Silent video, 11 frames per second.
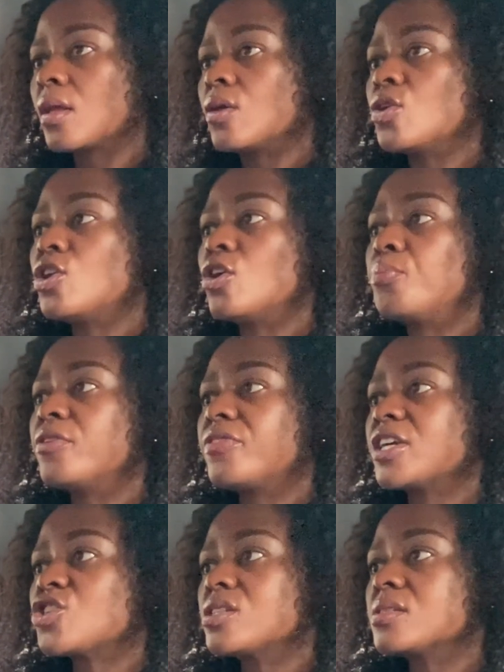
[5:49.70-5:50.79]
You know,
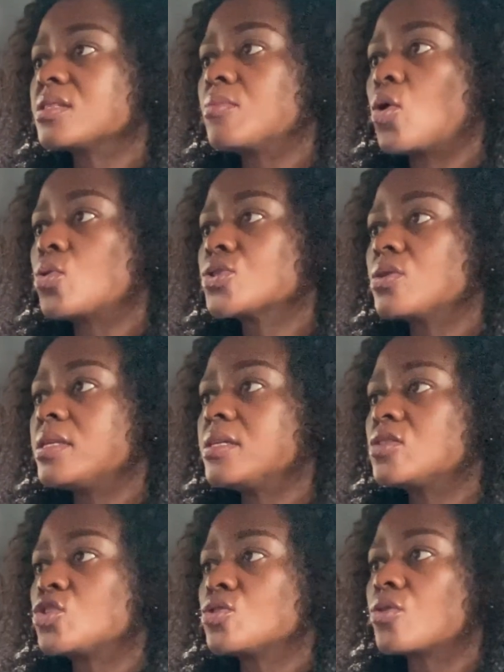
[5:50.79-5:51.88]
perfectionism also
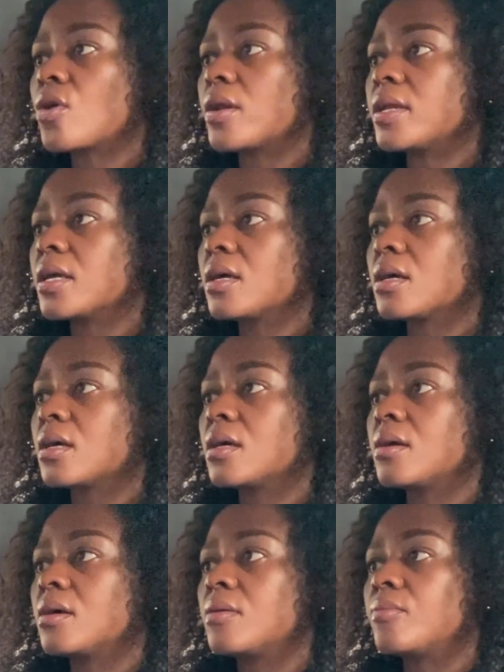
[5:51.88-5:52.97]
leads to chronic
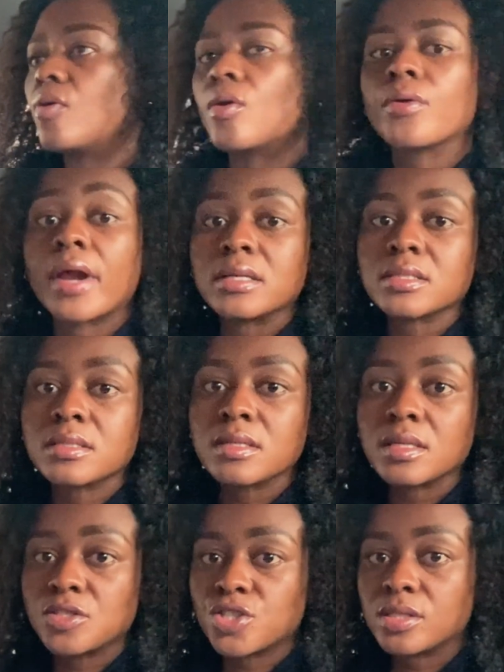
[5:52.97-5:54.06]

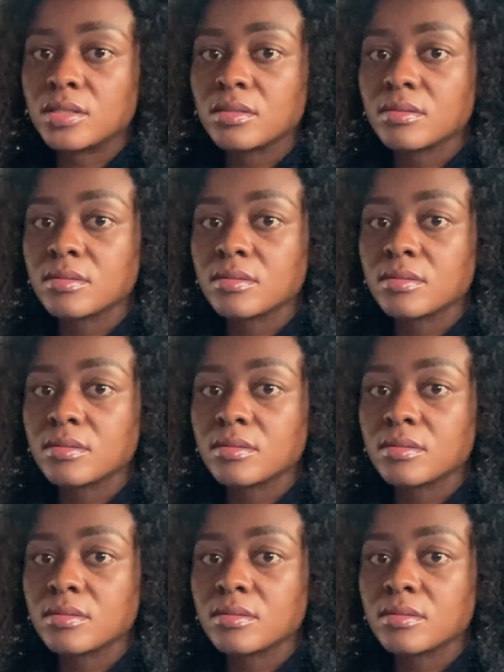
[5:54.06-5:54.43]
procrastination.